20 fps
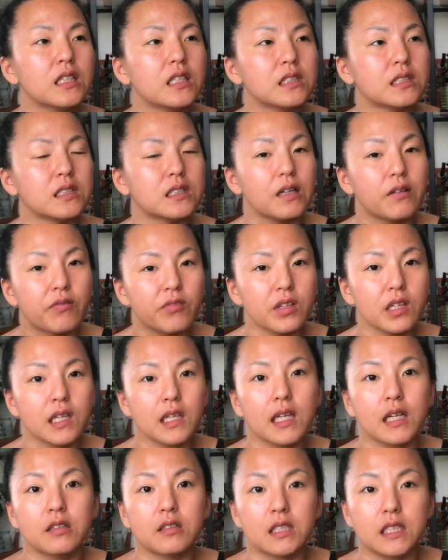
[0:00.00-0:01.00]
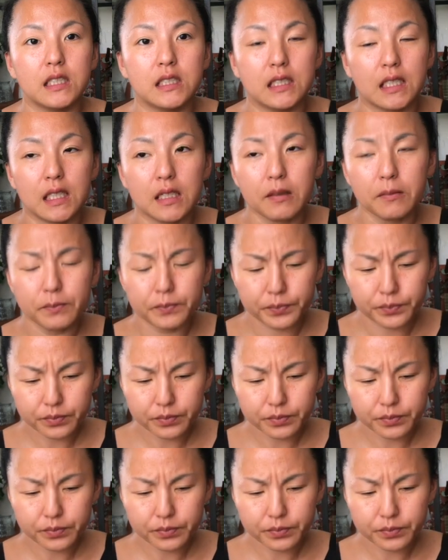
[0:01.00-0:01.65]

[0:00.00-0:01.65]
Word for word: is definitely decreasing.